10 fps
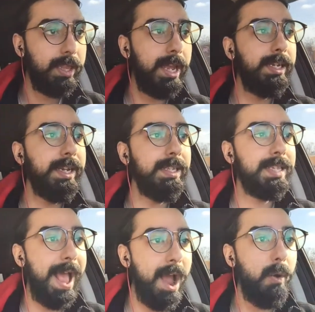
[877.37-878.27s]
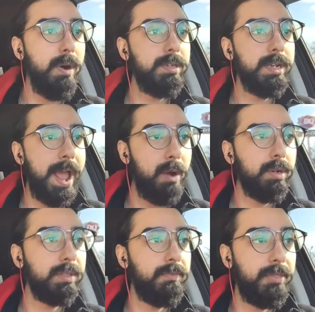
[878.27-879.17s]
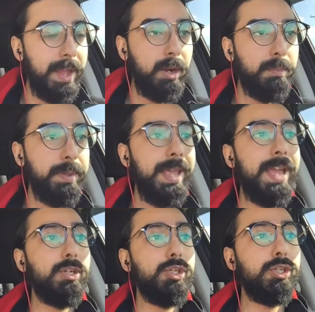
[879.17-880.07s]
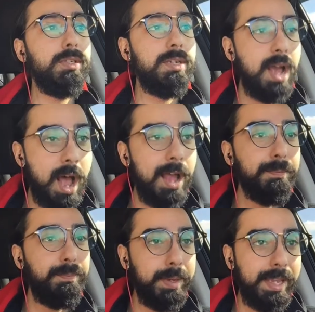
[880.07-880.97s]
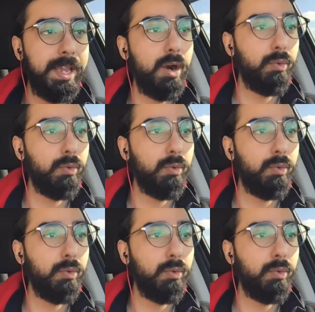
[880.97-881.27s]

that needs hours and hours of therapy and should not be